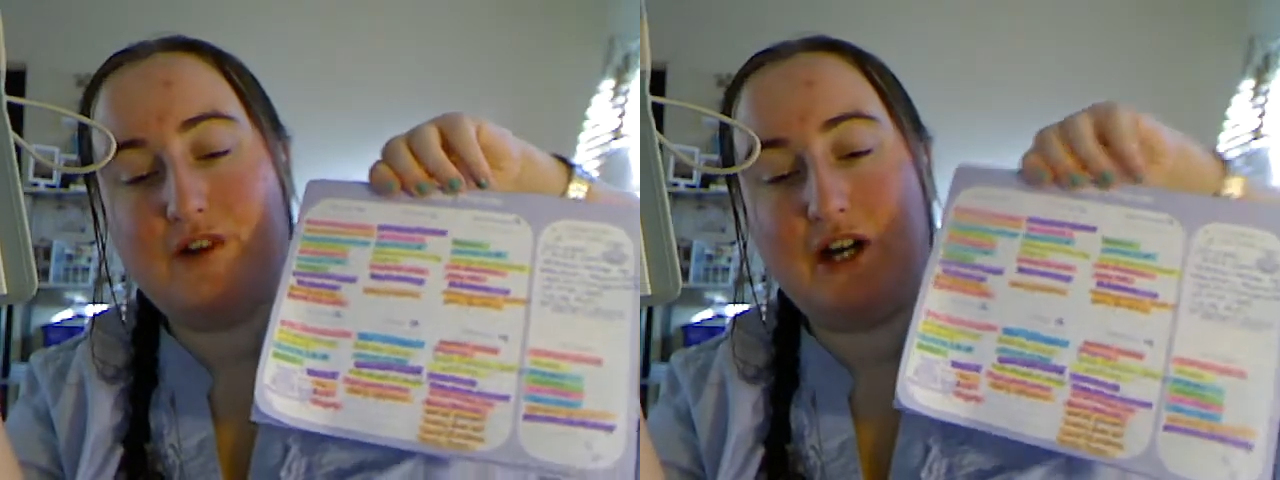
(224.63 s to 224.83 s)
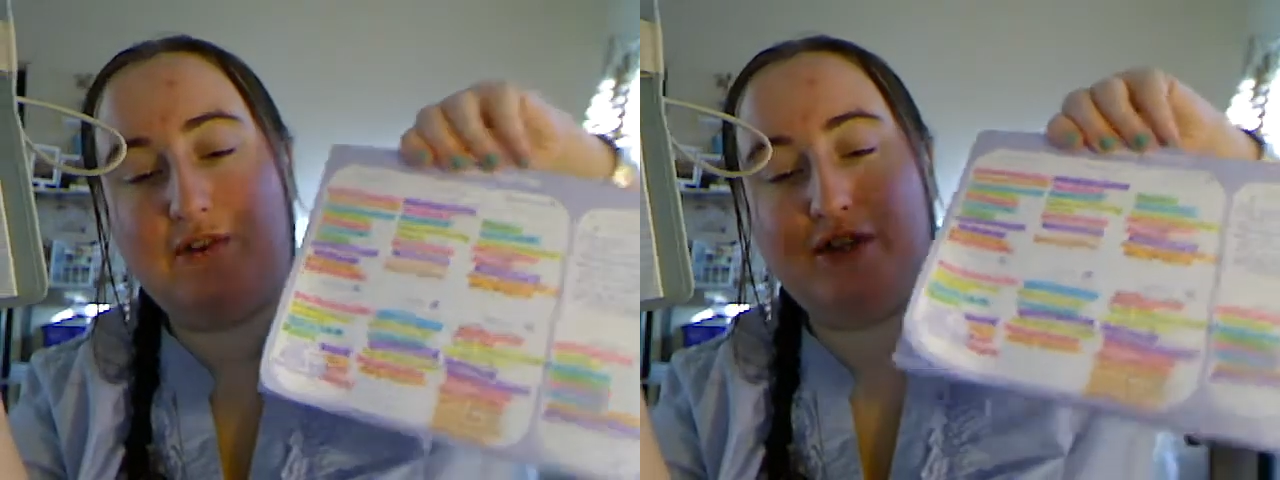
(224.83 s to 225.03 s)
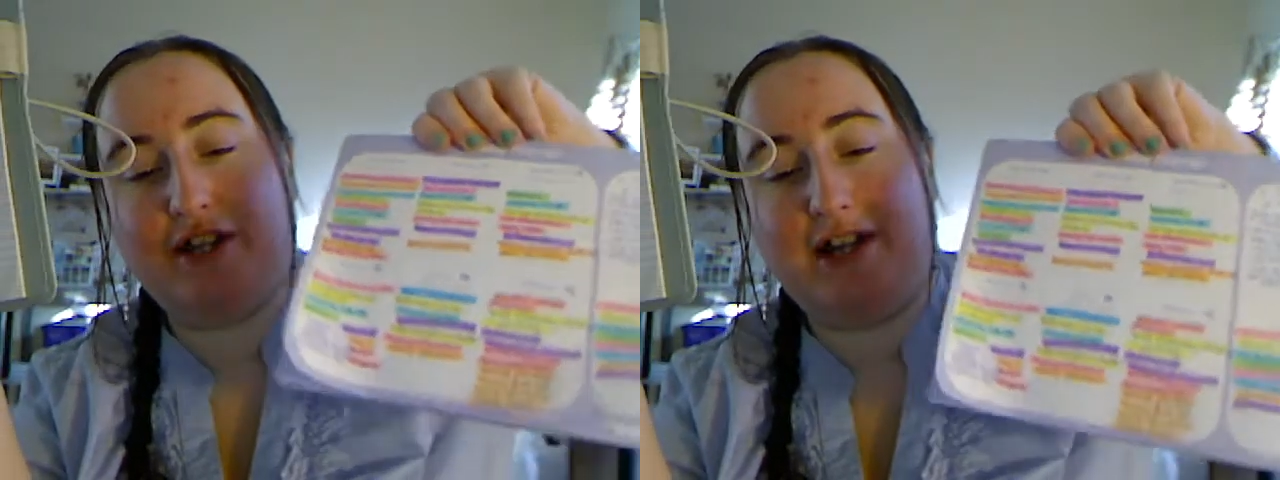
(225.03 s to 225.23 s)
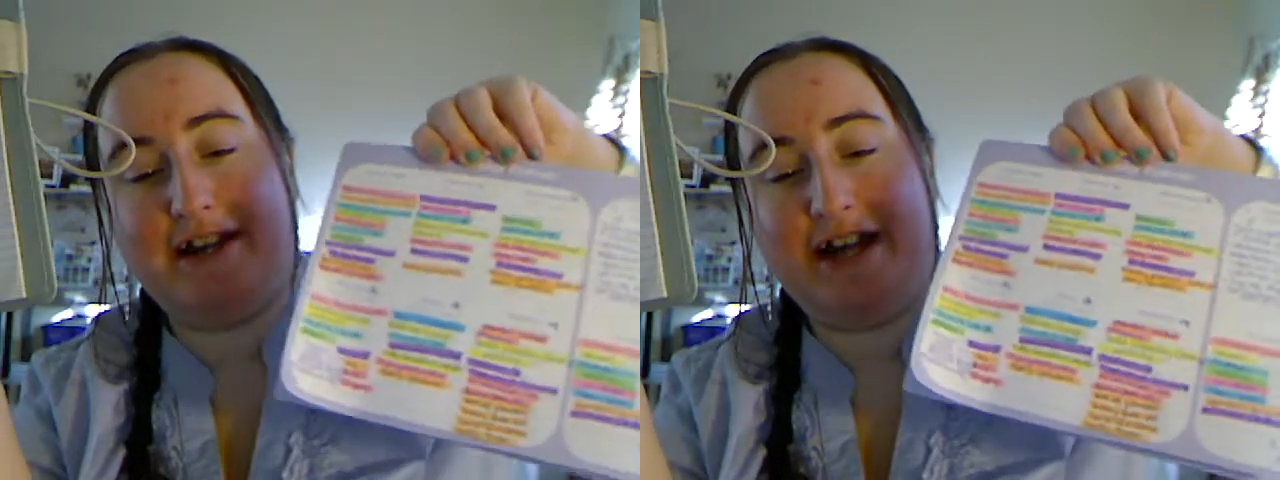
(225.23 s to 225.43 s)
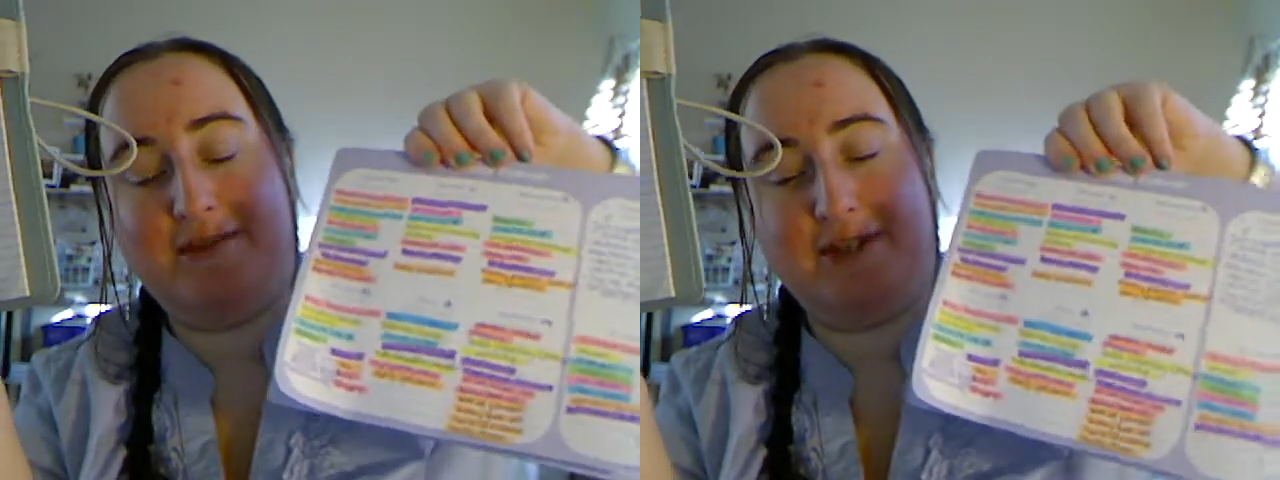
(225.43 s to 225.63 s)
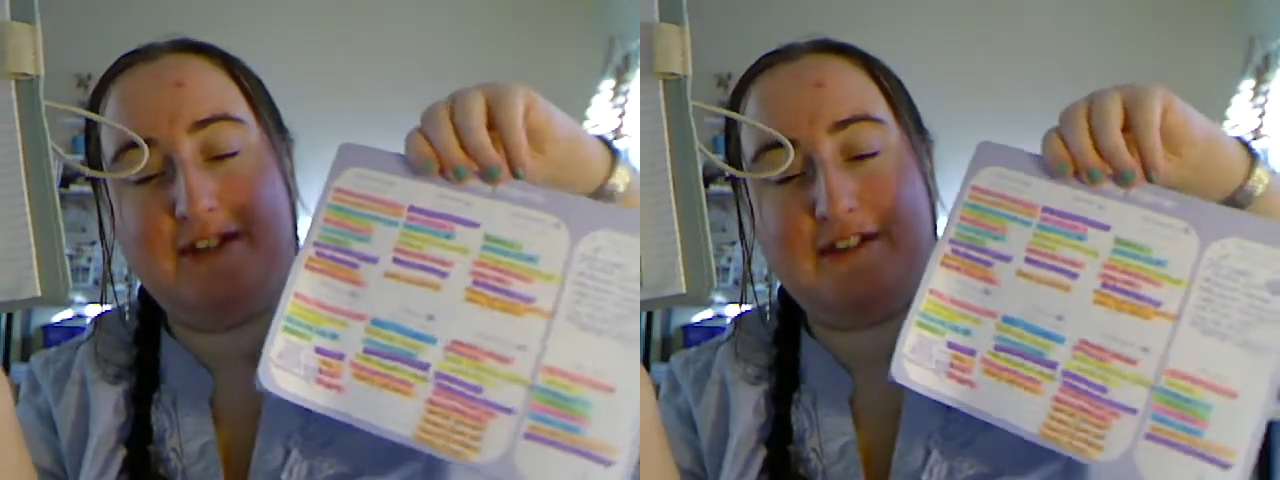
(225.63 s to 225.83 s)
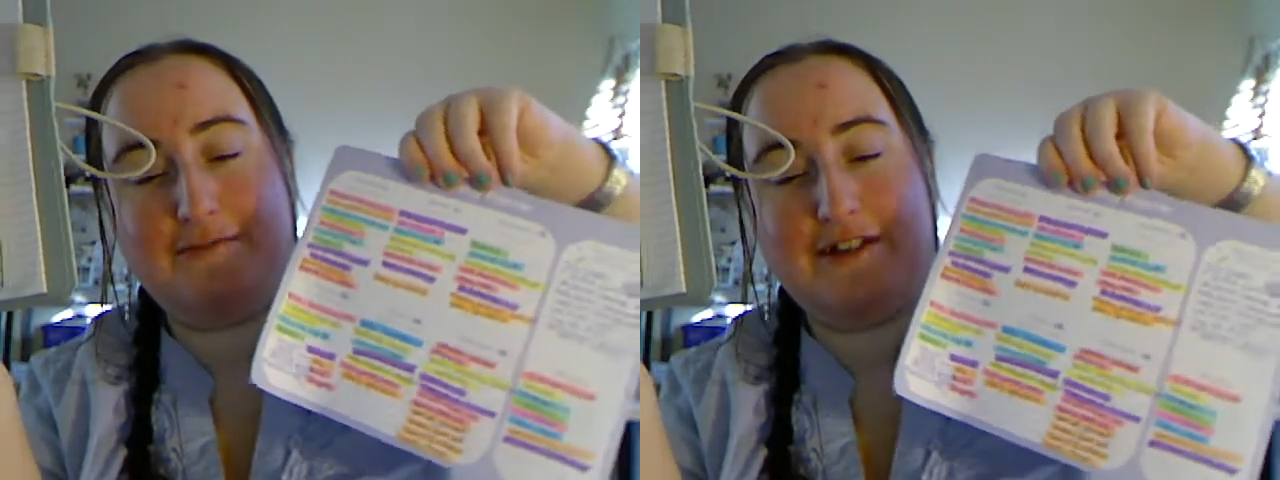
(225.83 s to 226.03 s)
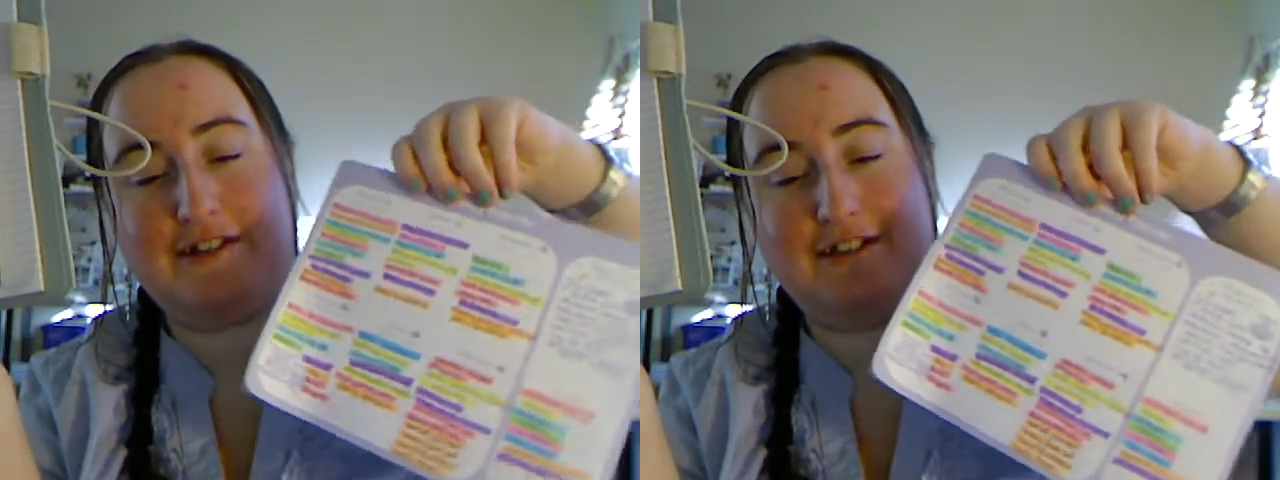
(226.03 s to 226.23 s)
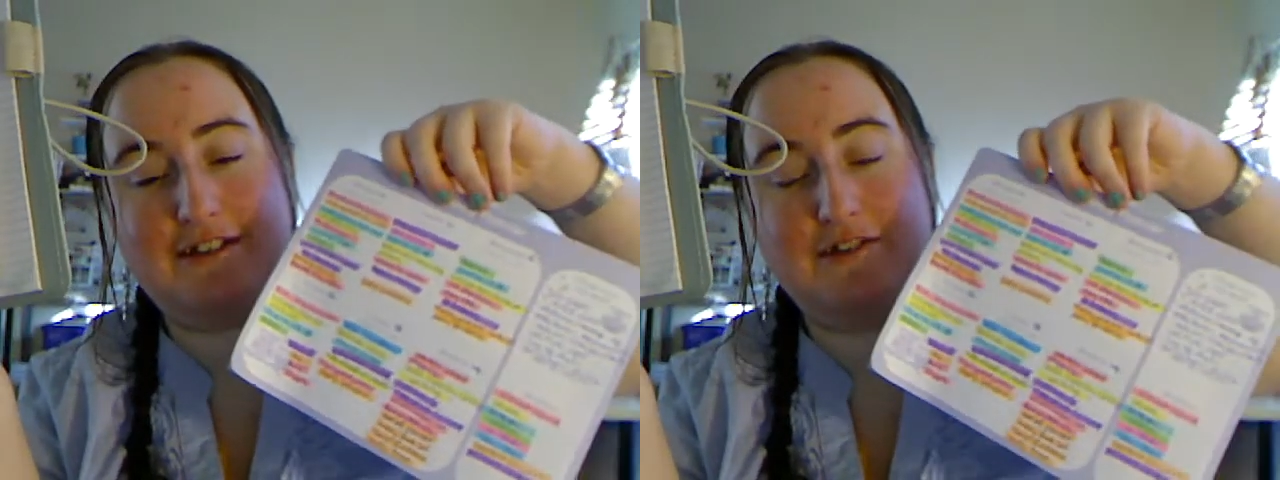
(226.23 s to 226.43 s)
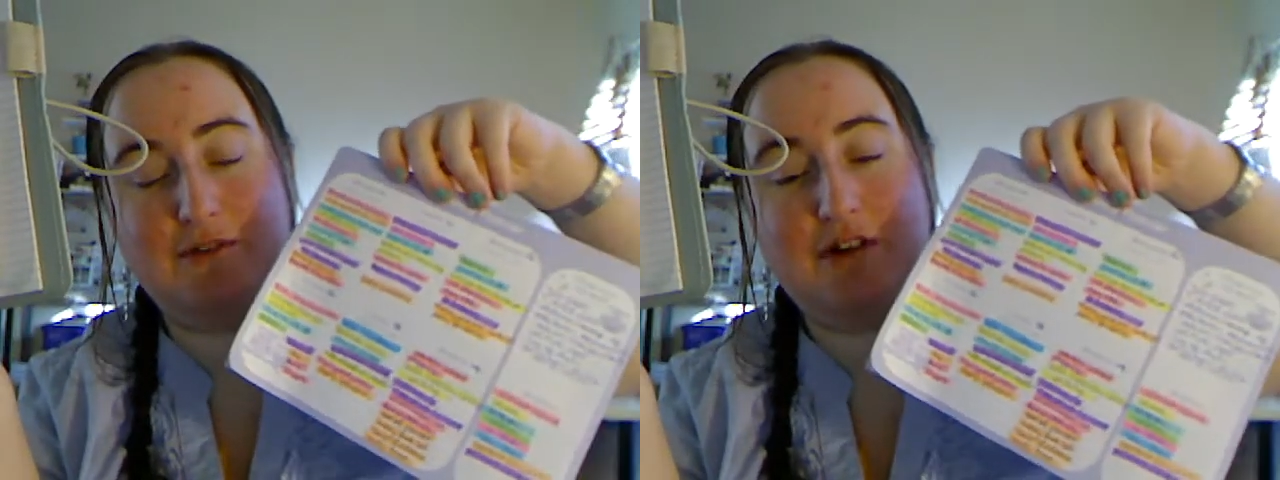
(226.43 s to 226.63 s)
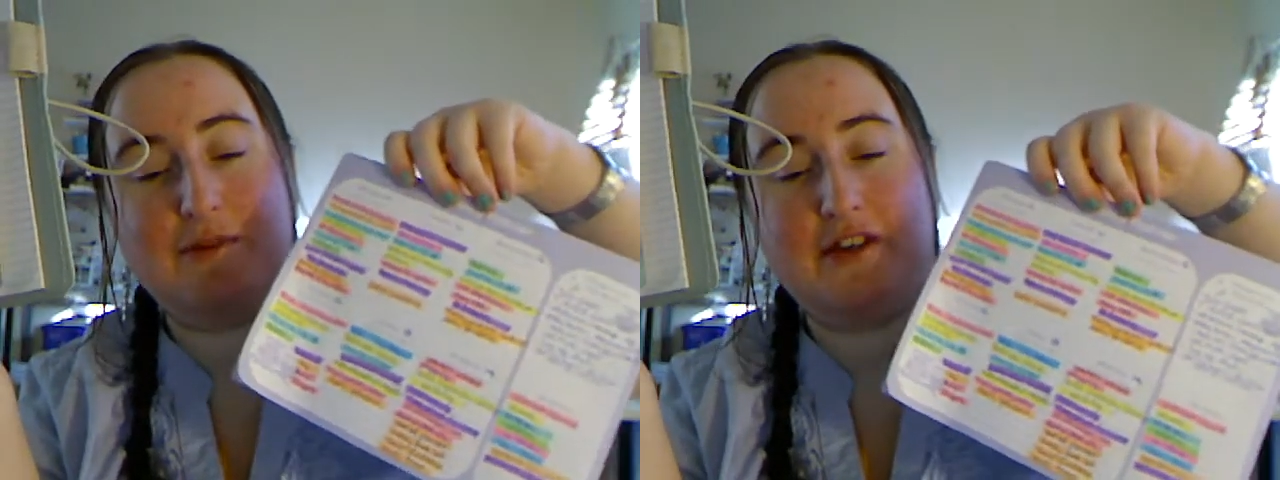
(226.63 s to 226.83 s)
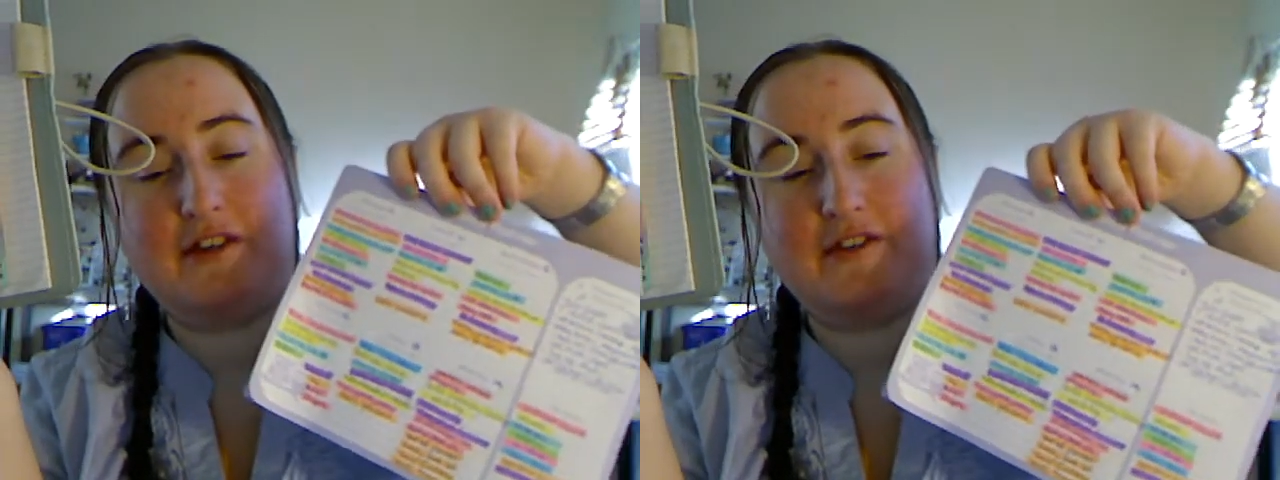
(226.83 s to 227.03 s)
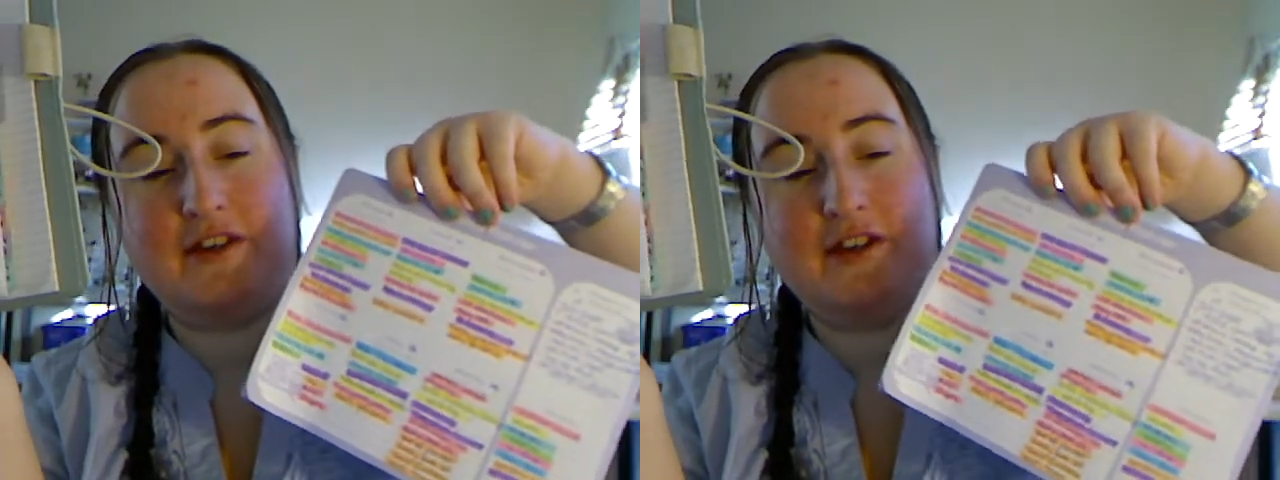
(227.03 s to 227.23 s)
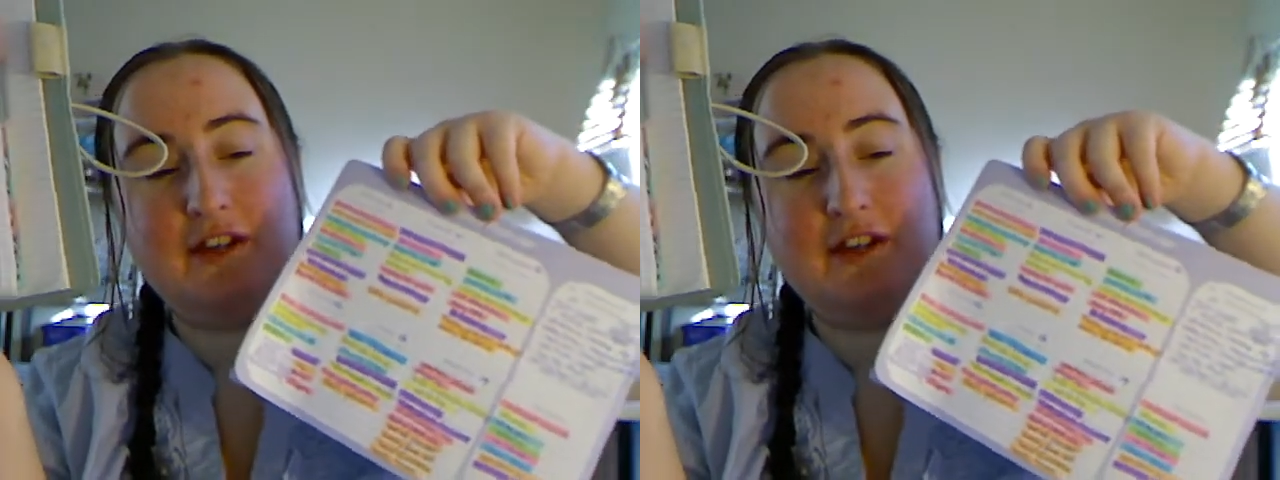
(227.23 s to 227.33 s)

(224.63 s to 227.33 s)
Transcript: I really like having this on my desk as well, because